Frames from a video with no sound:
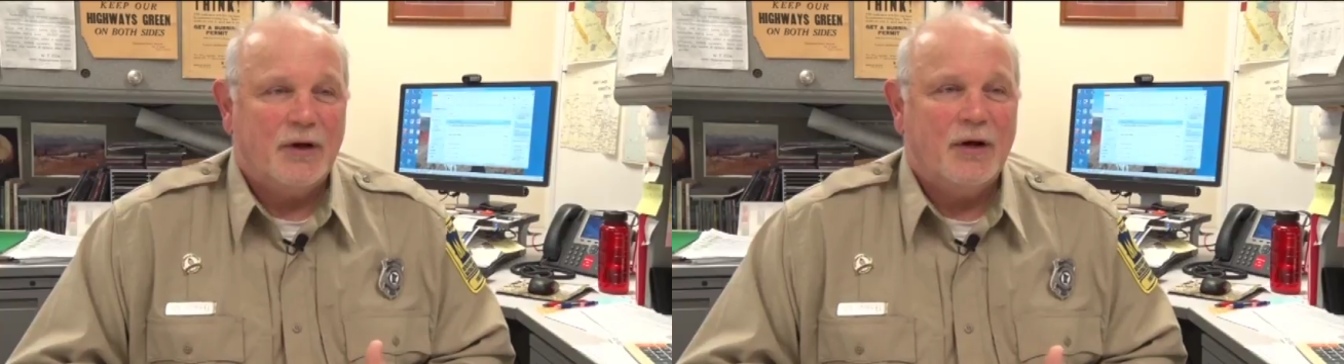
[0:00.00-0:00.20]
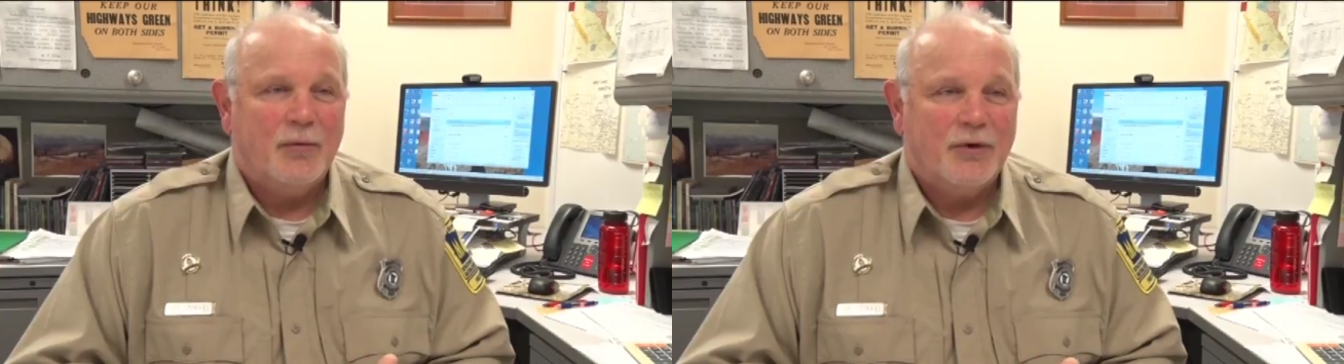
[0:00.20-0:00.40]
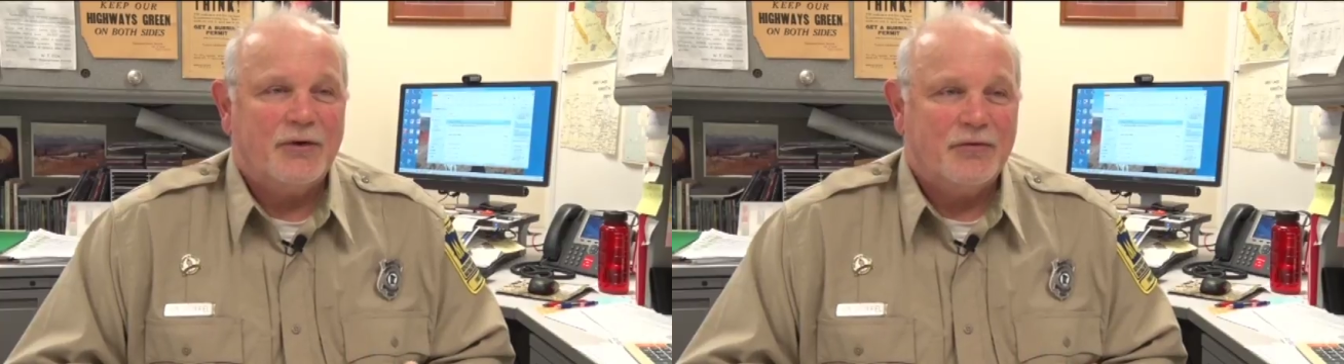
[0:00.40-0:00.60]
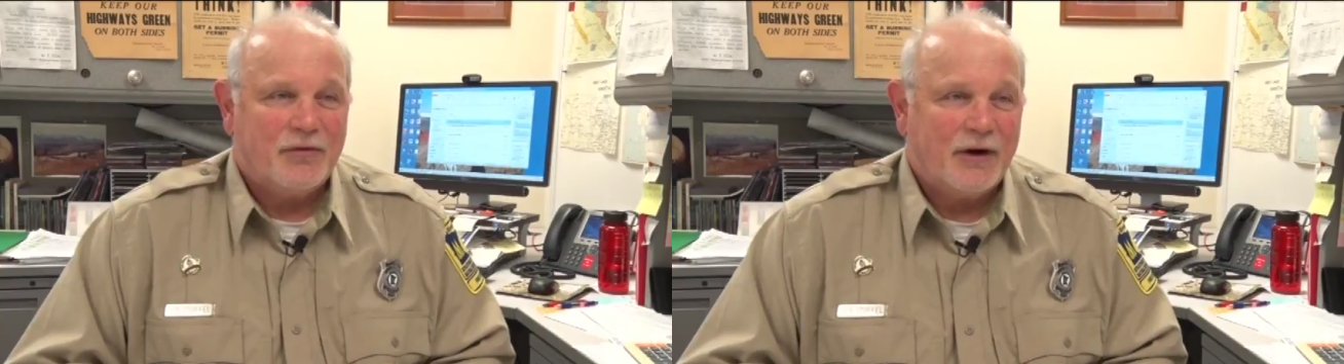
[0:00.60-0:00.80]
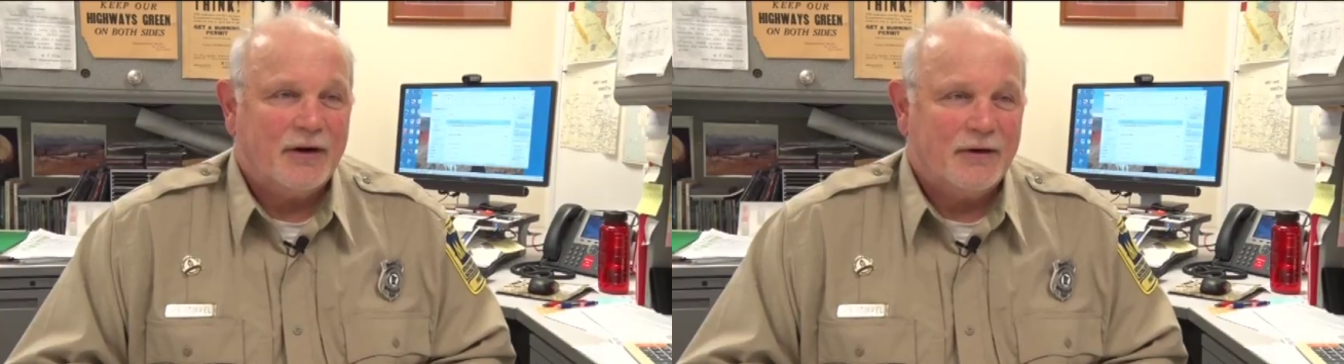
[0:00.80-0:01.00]
able to
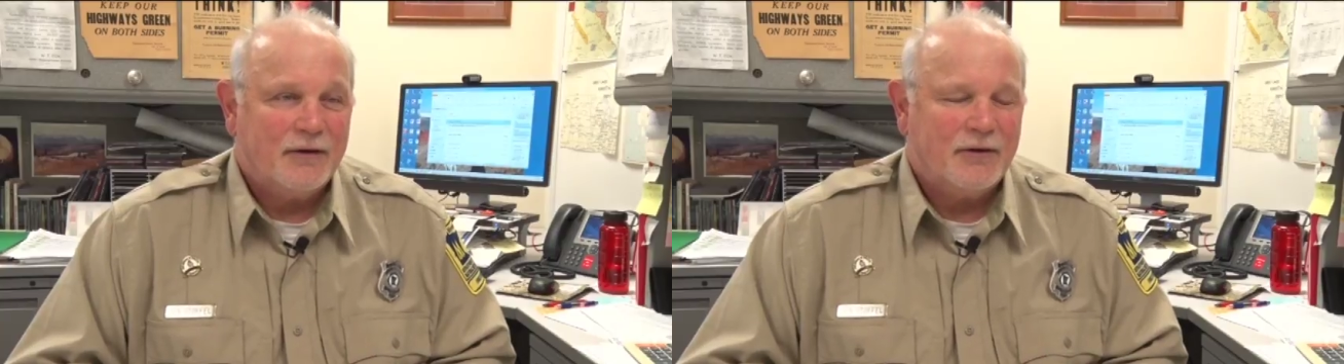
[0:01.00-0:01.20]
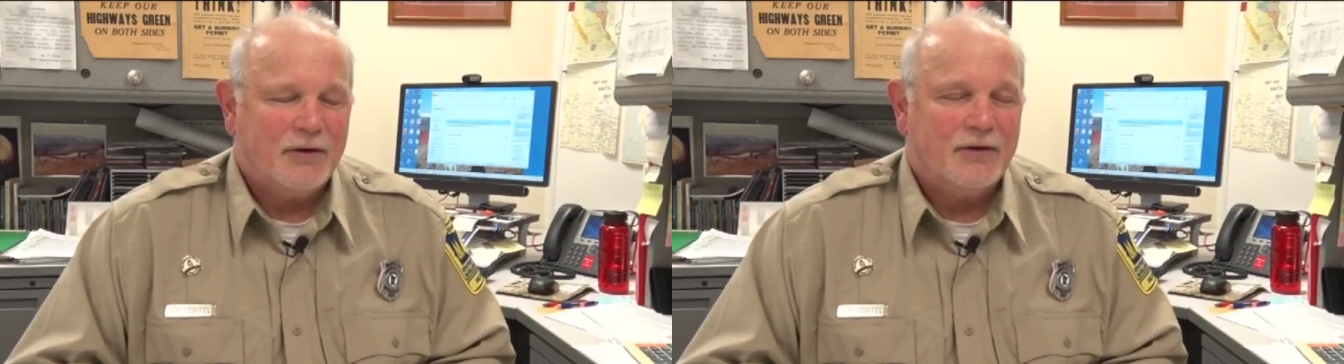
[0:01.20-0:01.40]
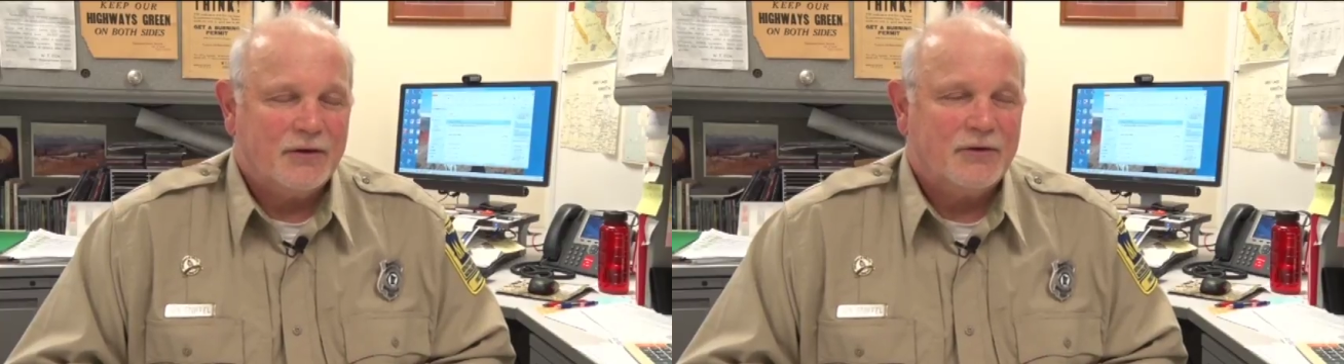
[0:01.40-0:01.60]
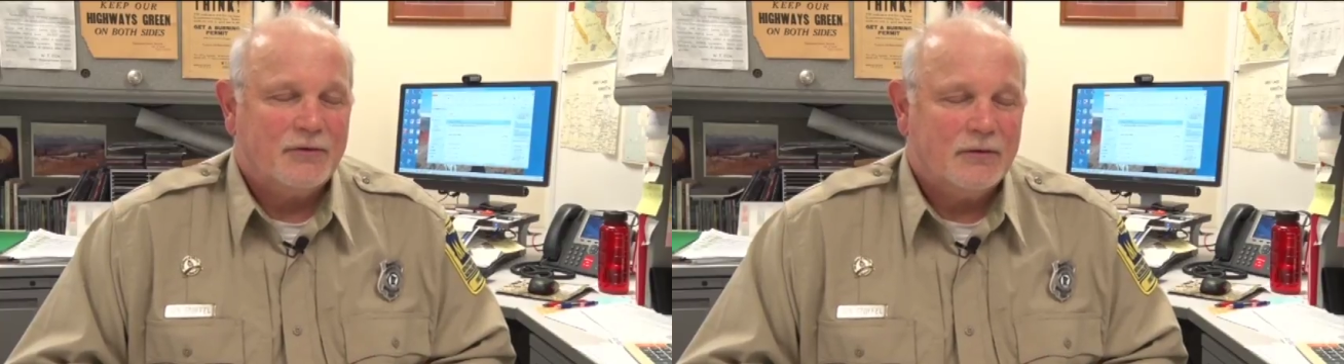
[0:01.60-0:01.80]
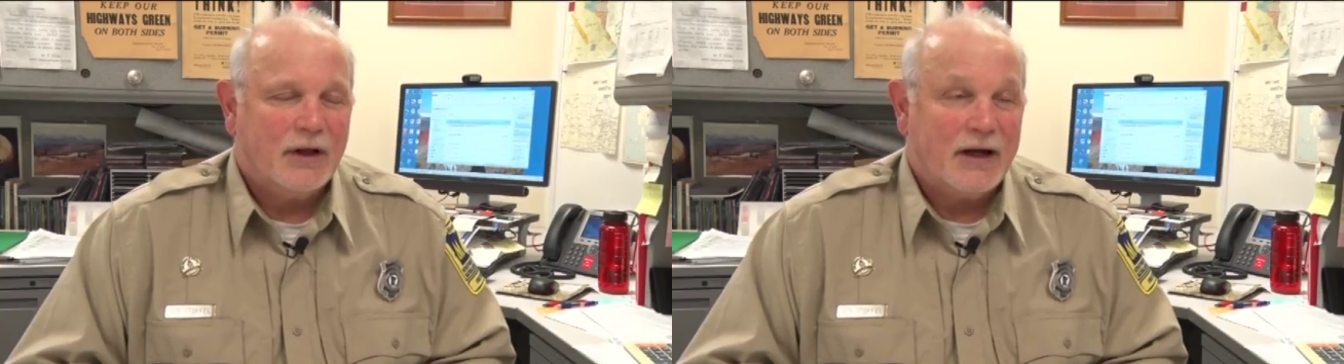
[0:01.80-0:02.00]
fire to, to
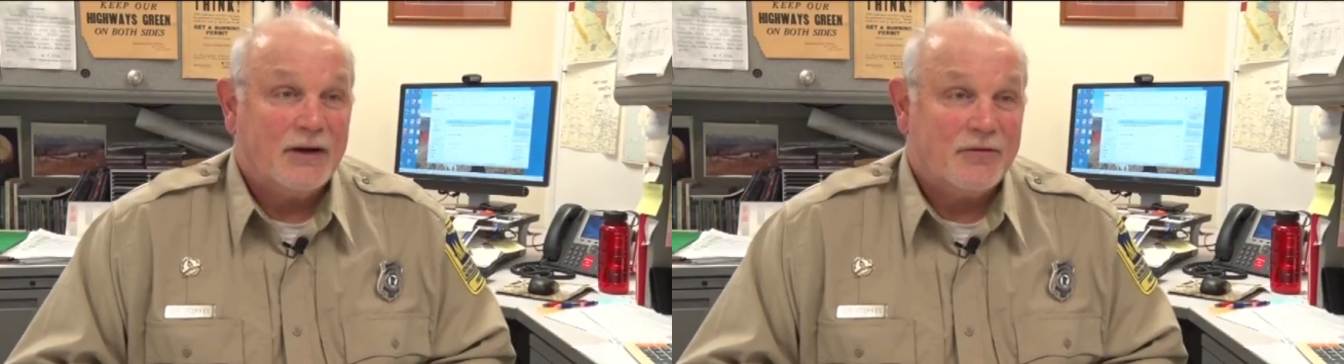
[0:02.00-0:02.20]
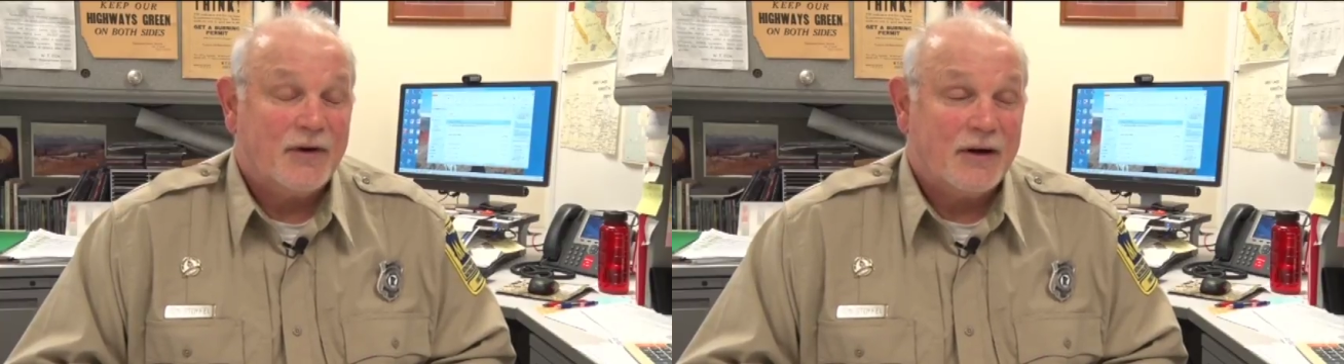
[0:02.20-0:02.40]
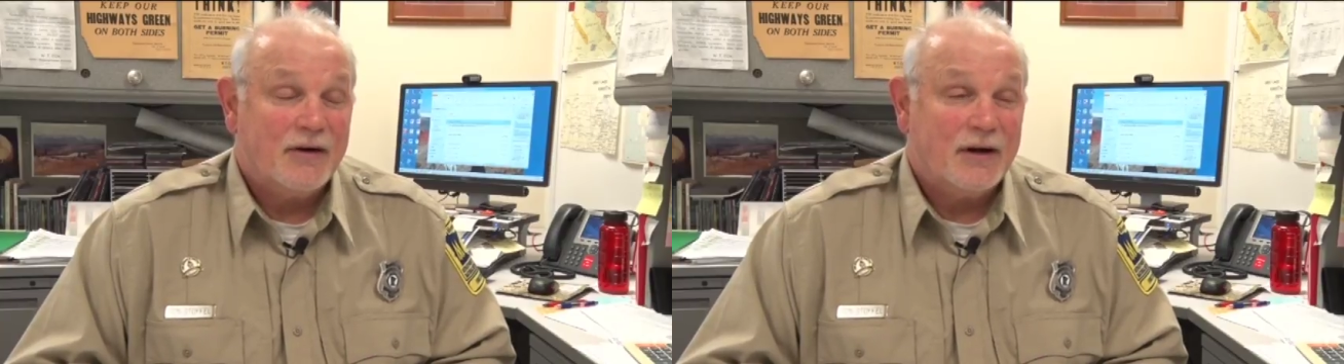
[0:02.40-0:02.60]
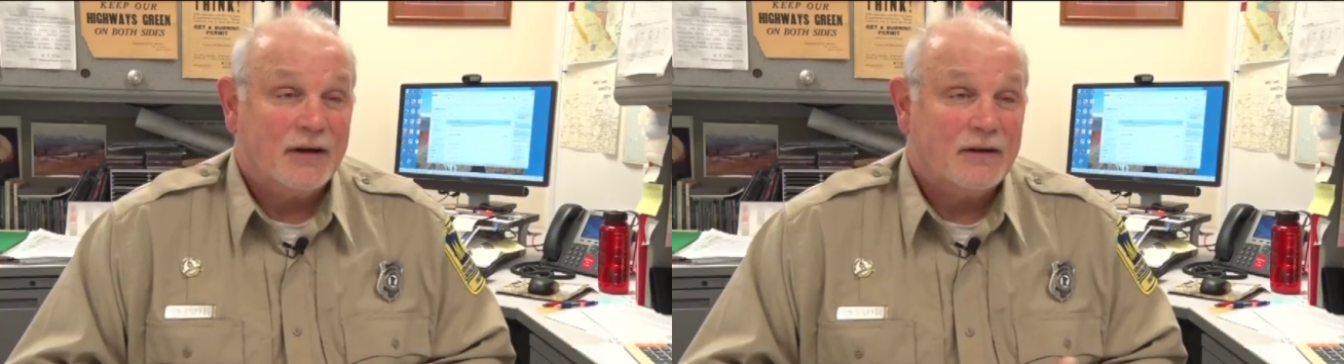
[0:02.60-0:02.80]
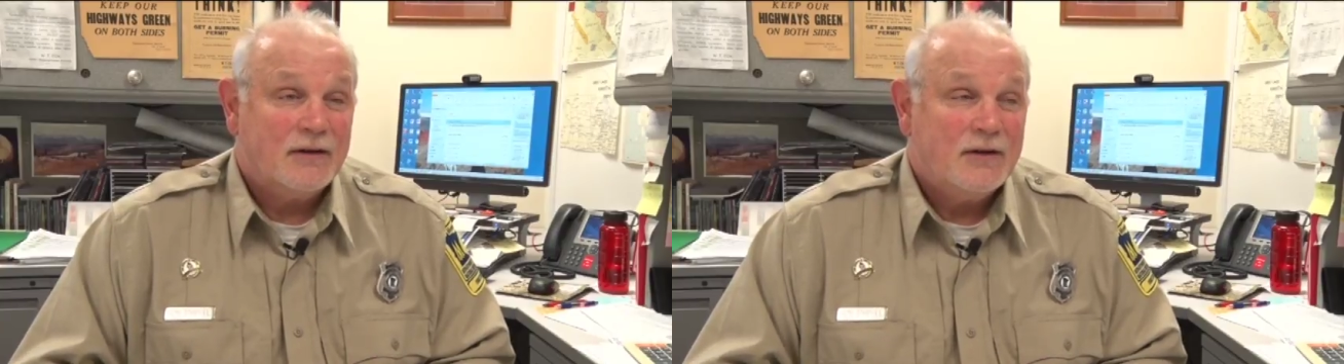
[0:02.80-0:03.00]
light on fire again.